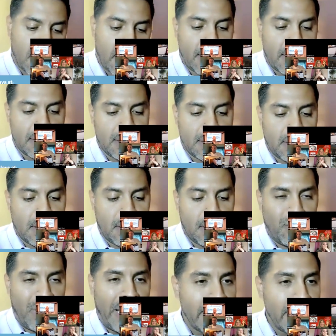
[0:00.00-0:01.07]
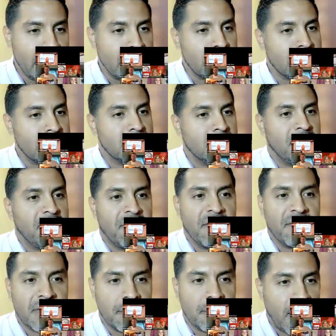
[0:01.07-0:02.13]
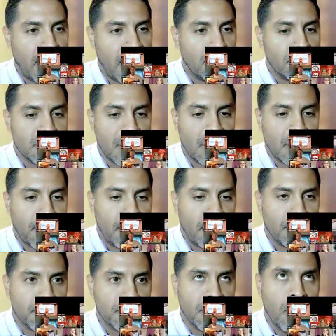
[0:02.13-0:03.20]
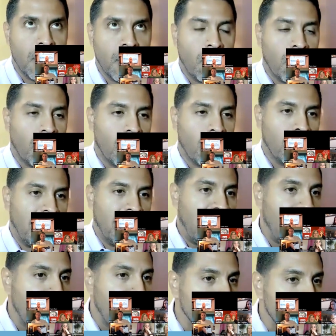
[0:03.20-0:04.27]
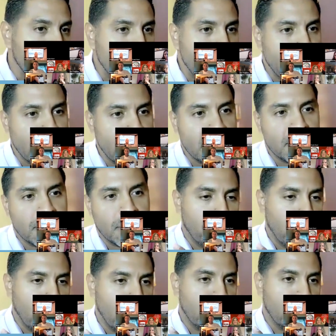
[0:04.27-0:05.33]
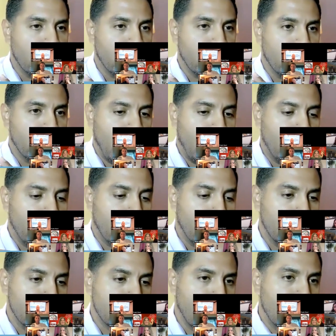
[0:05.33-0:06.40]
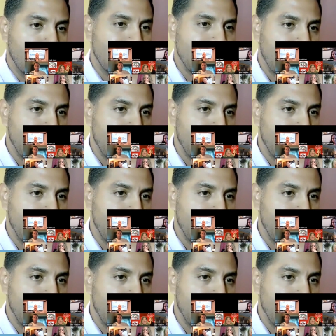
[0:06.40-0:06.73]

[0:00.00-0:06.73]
a radius, 50 miles, 10 miles, or 100 leads per month that you're going to start?